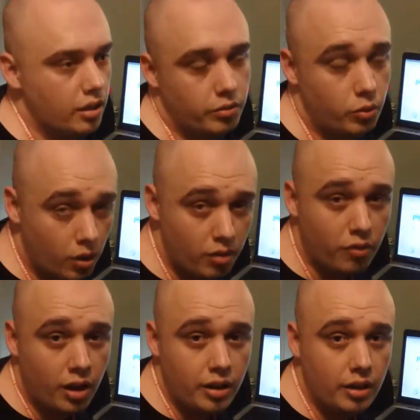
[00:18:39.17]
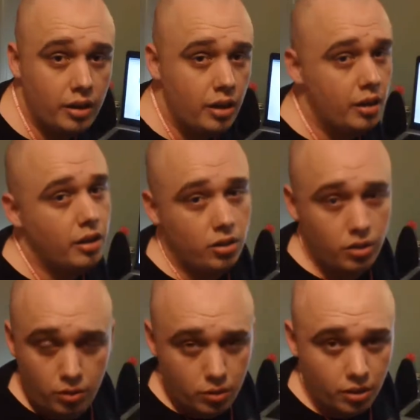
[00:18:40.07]
If you want to find it,
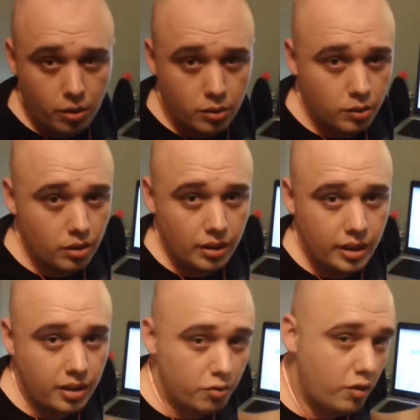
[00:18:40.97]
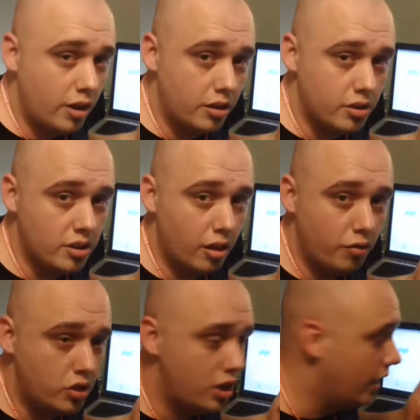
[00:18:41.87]
you can go through the link and find it yourself and check it